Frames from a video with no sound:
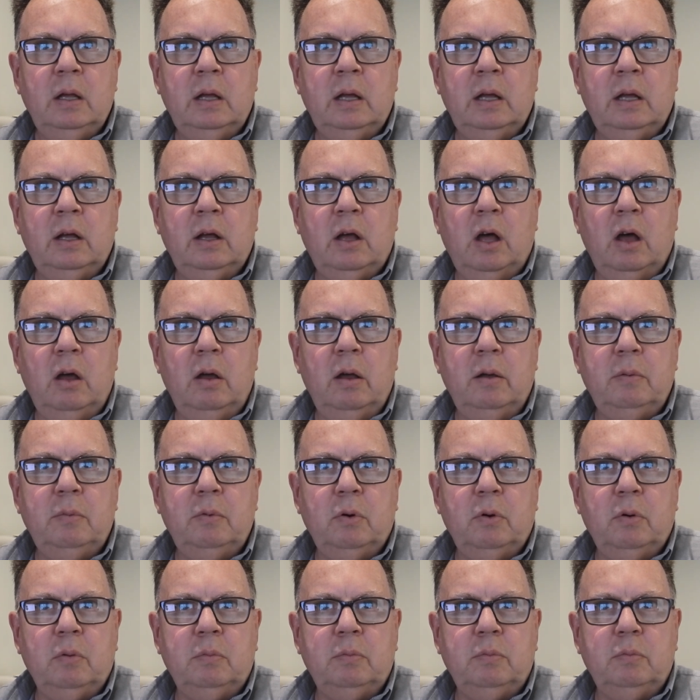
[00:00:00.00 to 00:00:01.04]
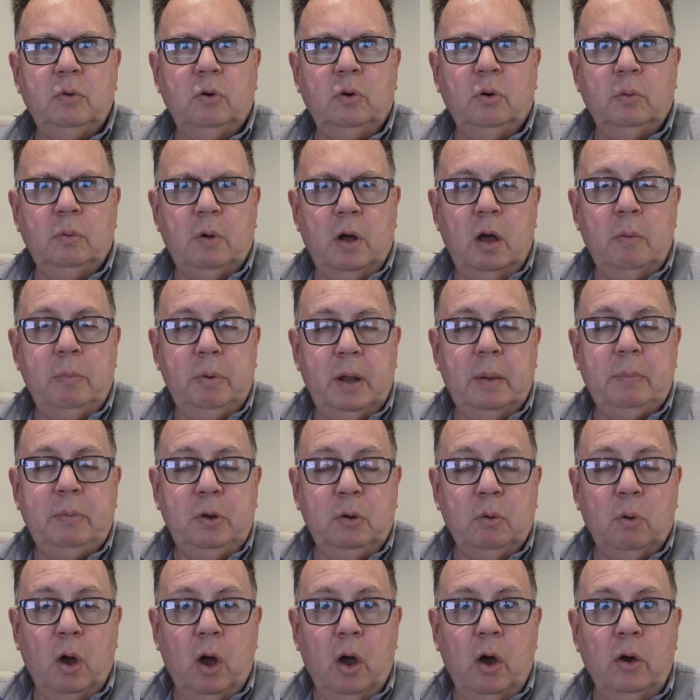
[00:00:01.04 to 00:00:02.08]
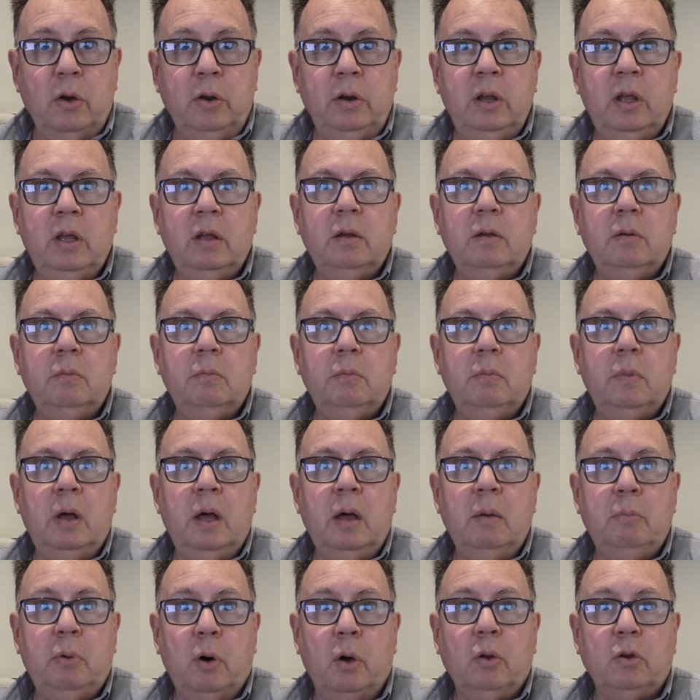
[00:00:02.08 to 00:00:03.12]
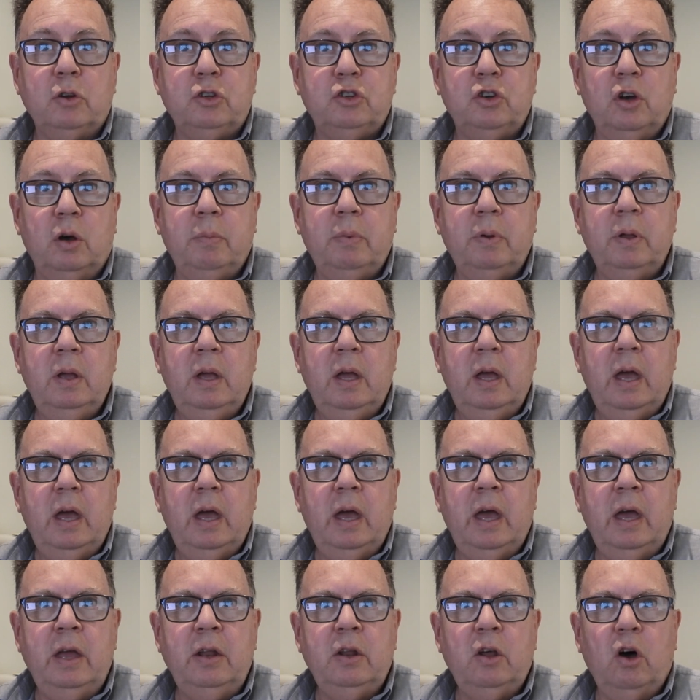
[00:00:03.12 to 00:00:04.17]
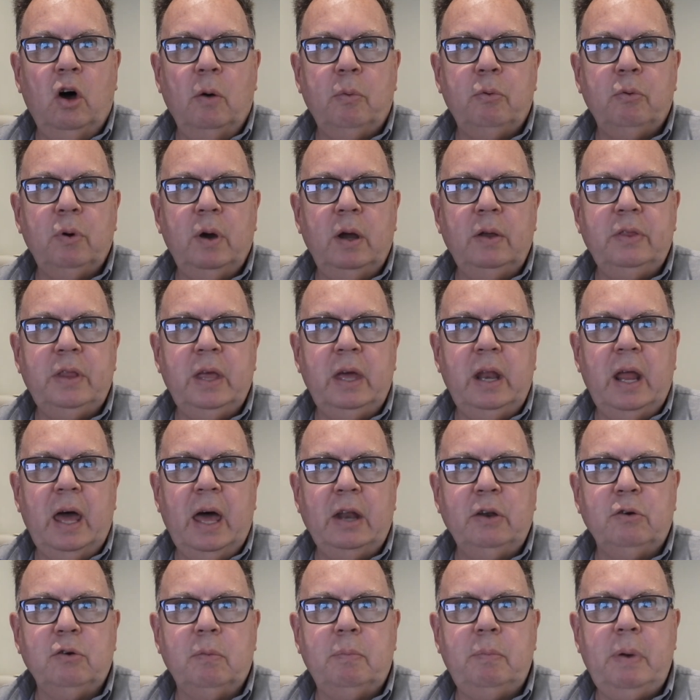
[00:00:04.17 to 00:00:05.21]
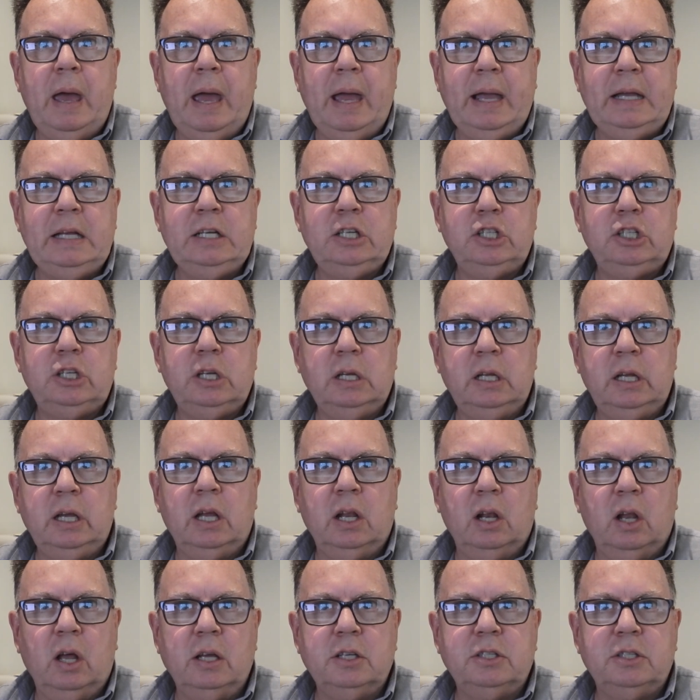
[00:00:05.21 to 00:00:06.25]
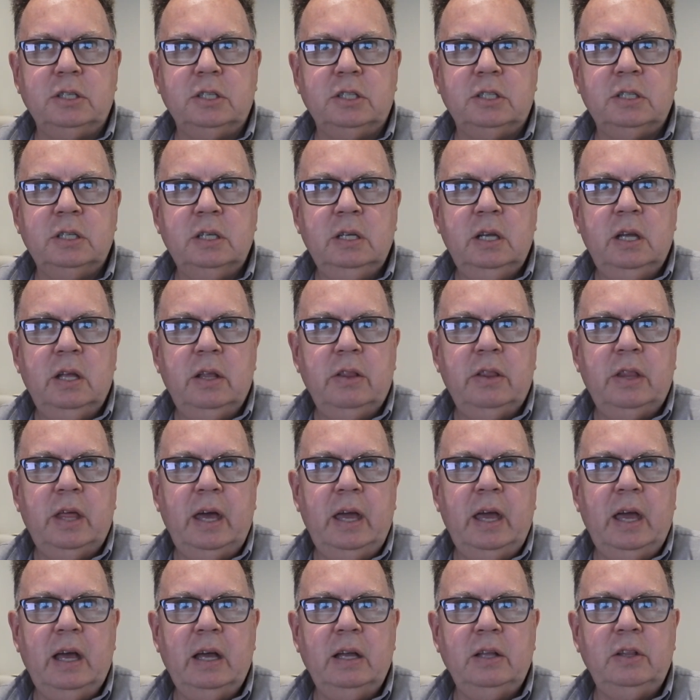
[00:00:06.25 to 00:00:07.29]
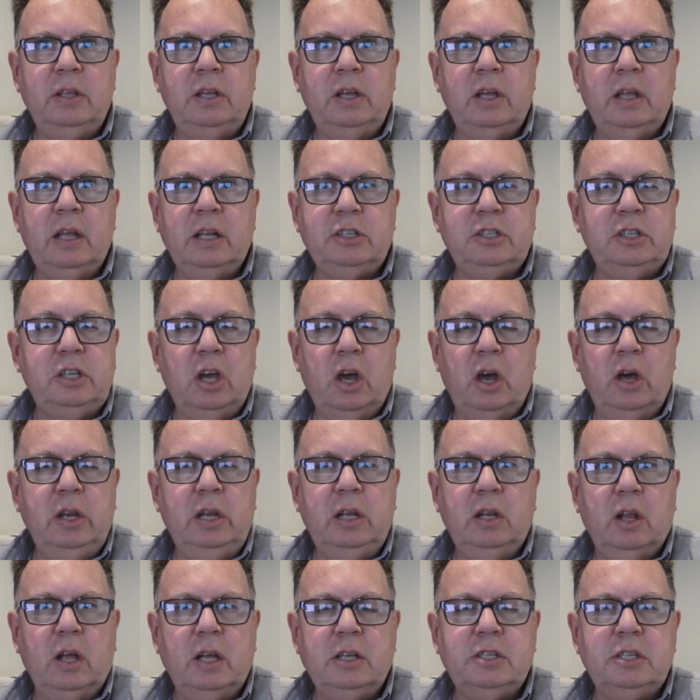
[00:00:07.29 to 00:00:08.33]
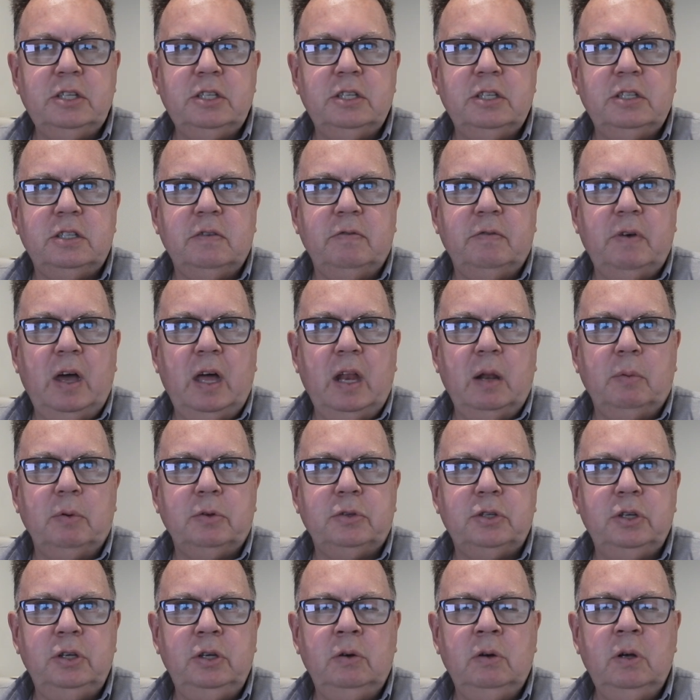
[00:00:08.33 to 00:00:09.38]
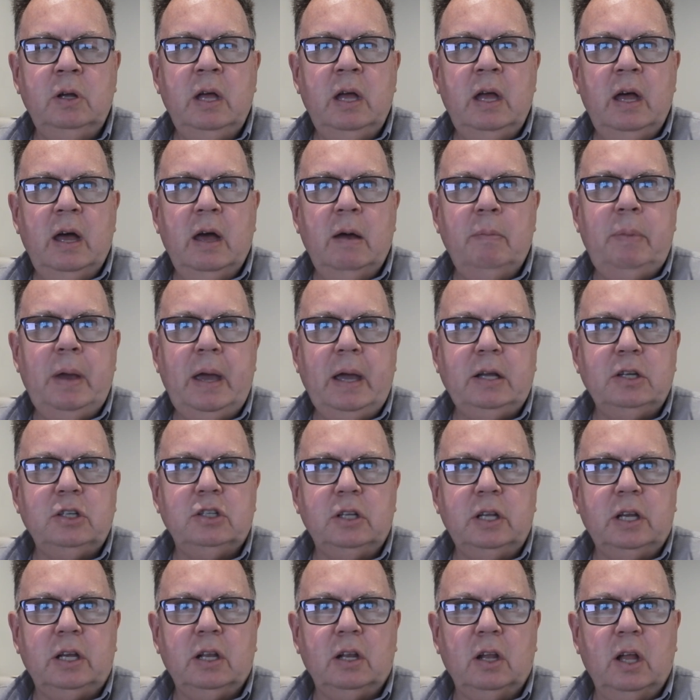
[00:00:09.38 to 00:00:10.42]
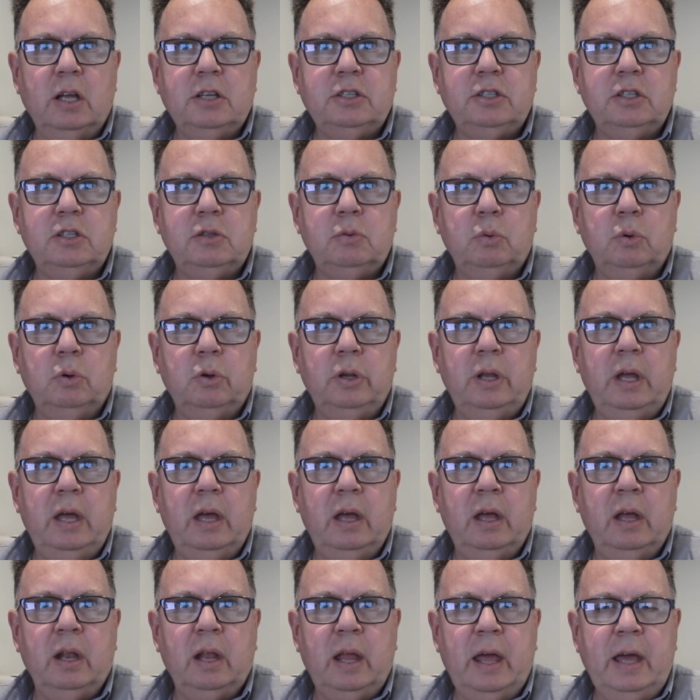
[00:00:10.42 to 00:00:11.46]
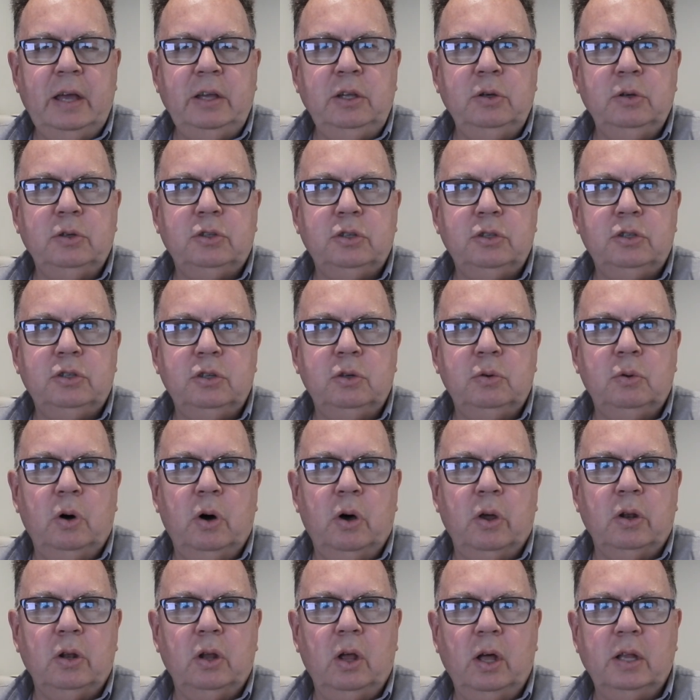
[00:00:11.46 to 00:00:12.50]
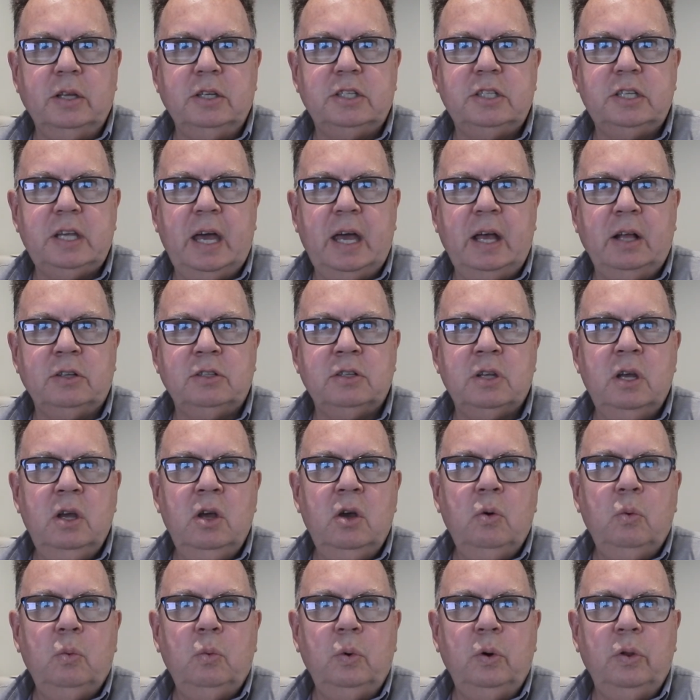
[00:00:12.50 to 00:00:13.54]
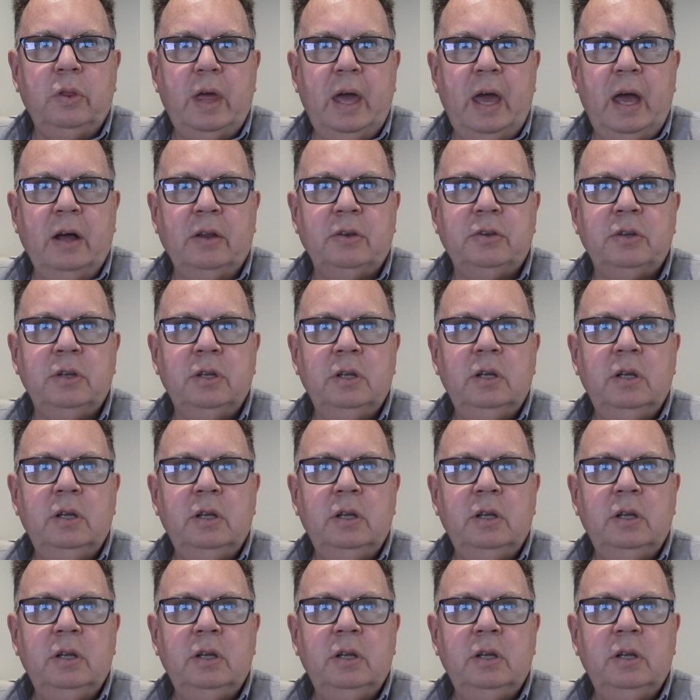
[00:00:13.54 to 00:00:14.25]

open up your own bottle shop and operate that under a packaged liquor license. That's the only license that's available to you. A packaged liquor license will allow you to do online sales without